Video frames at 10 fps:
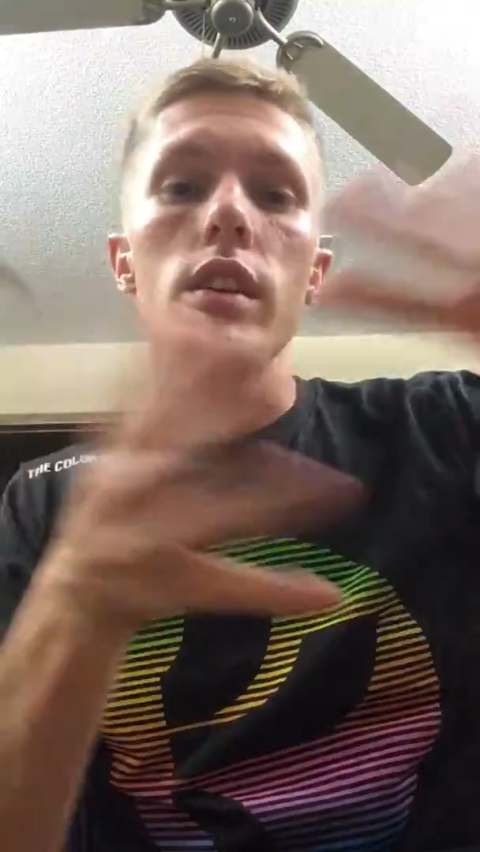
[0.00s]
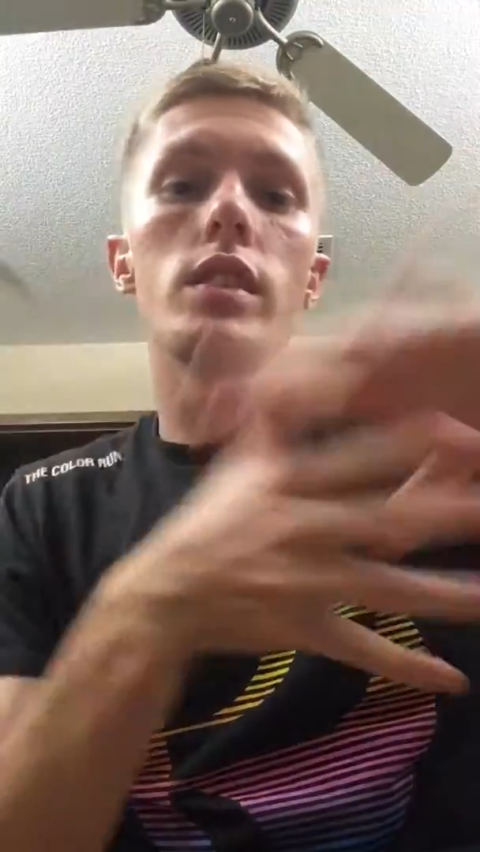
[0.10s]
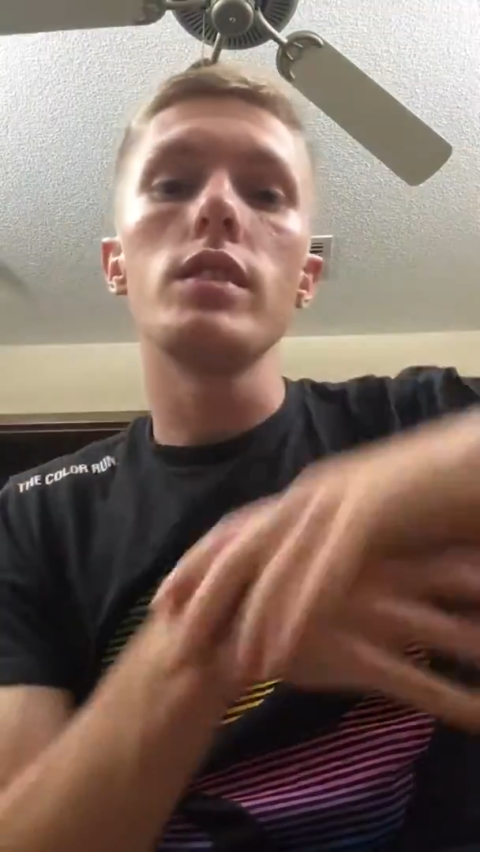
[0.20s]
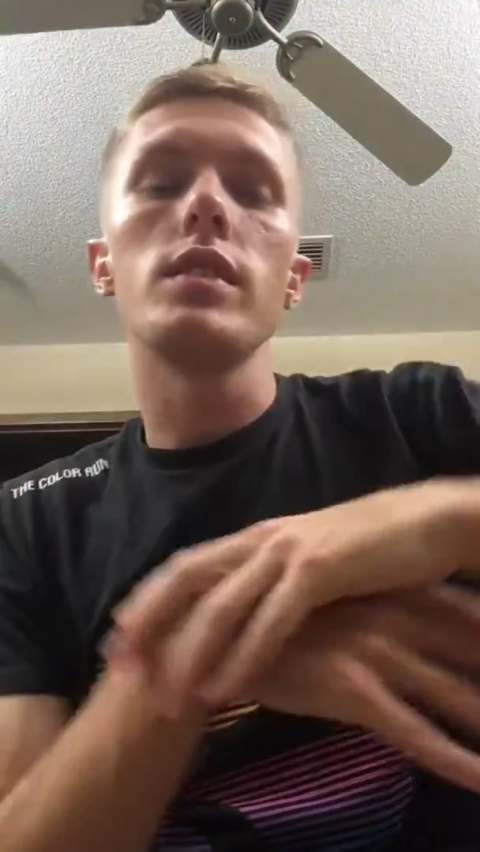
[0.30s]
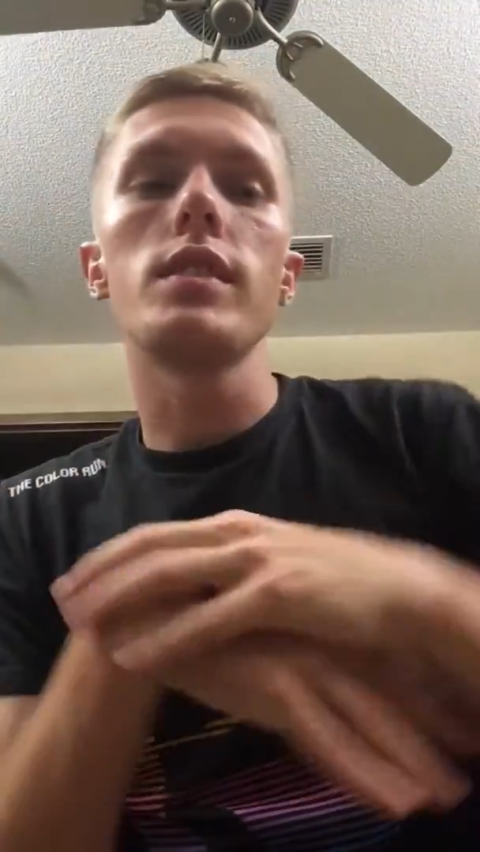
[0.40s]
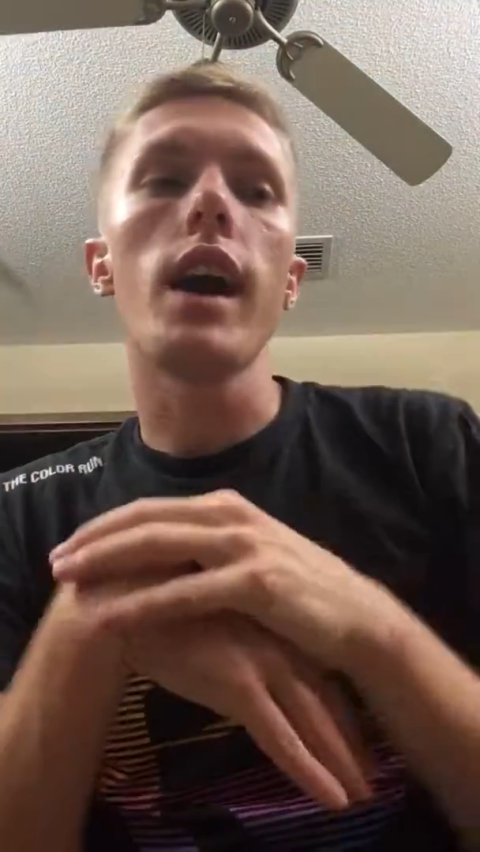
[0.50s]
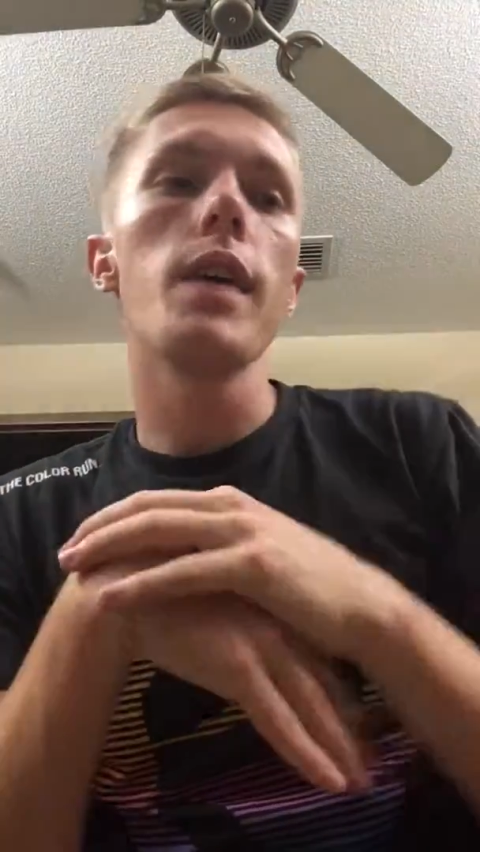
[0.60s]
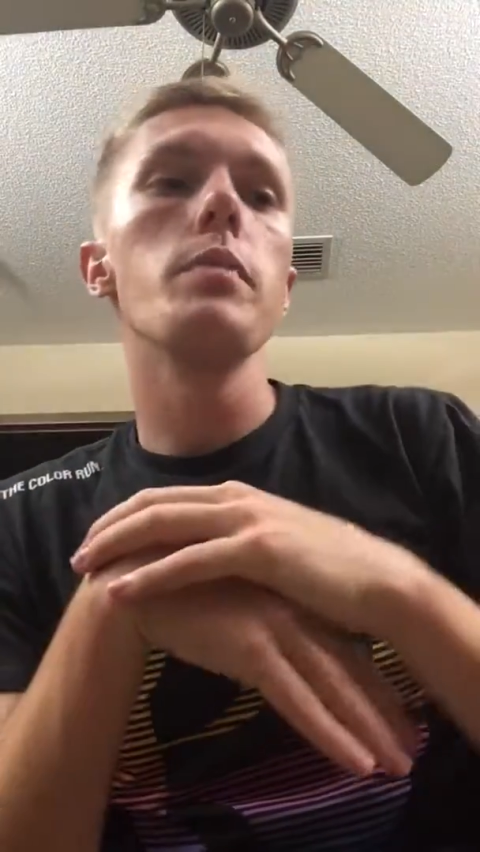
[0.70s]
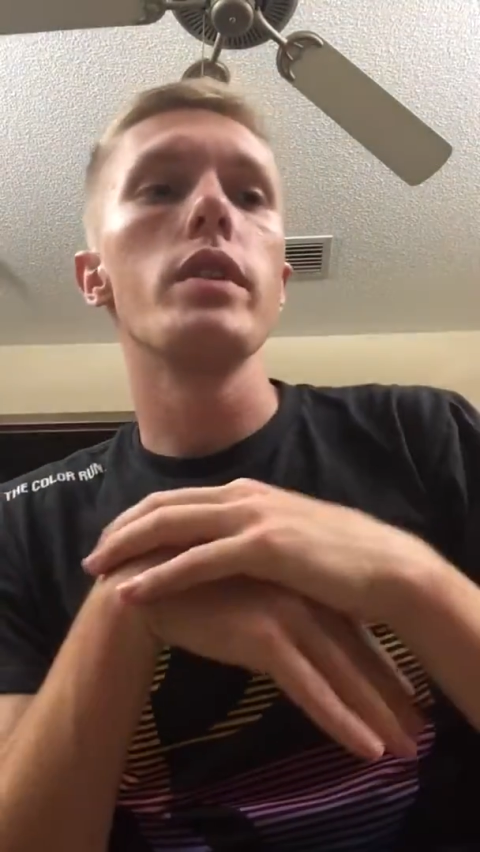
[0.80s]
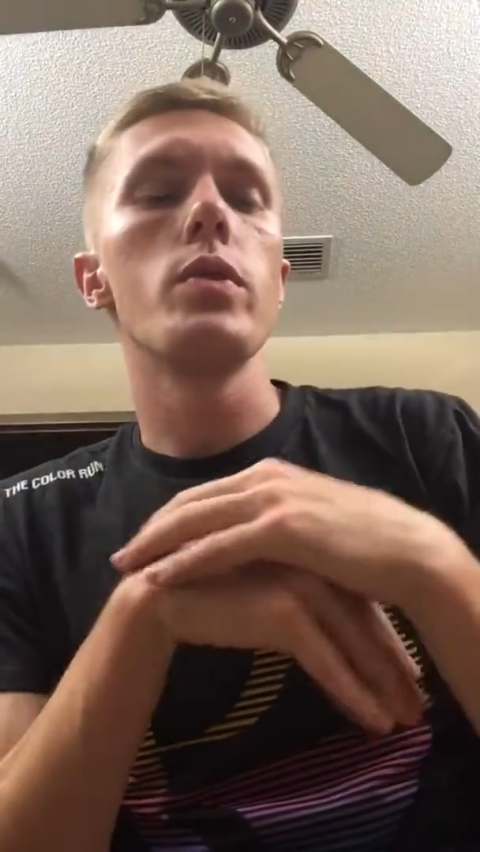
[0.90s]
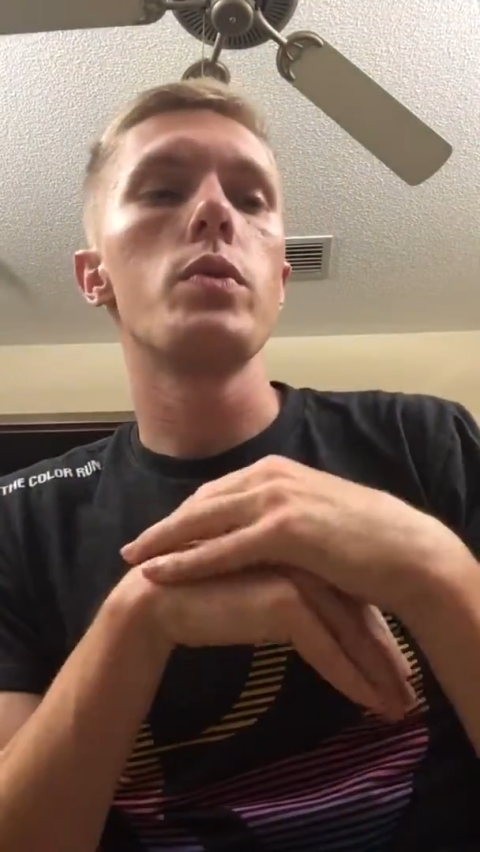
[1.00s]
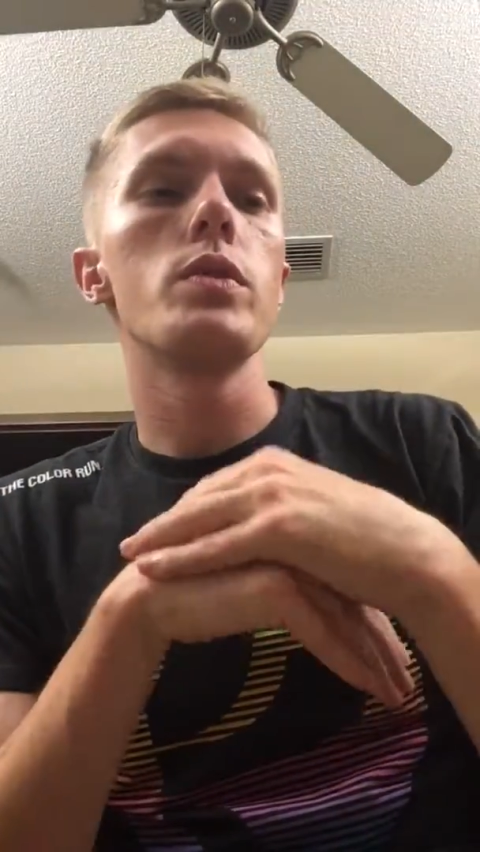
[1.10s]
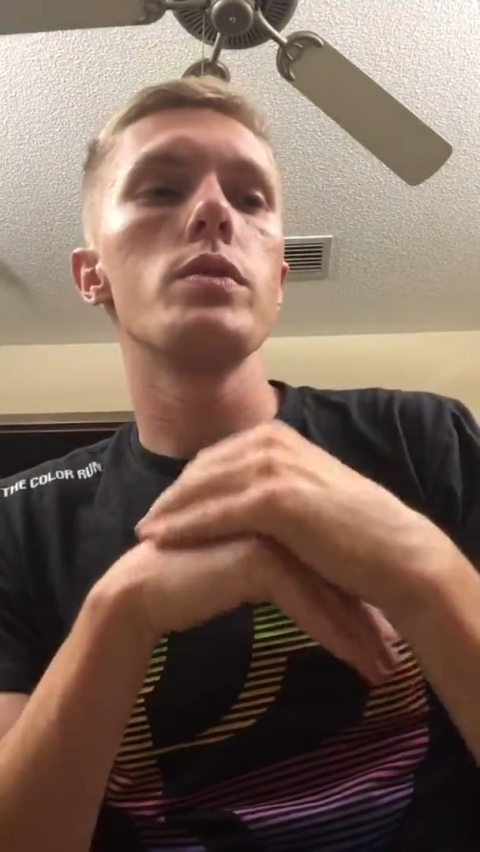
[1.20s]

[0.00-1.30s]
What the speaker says: on this assignment or